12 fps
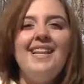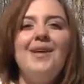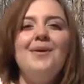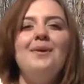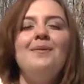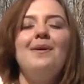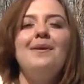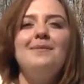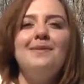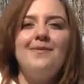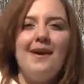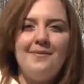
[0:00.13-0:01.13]
Hello and
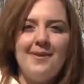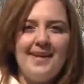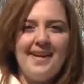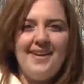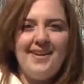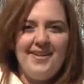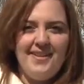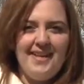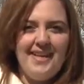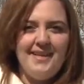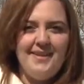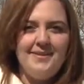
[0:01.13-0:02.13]
welcome to 519
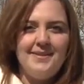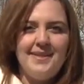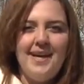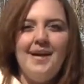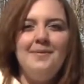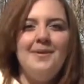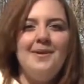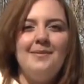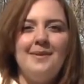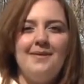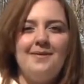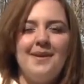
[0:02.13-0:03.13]
Online News. I'm
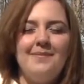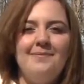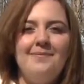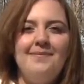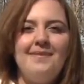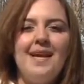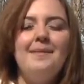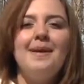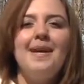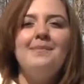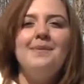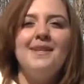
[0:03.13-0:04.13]
Laura Melfi.
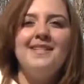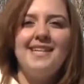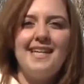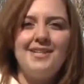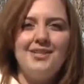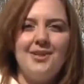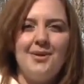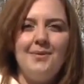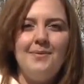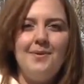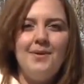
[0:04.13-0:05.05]
Coming up on today's show,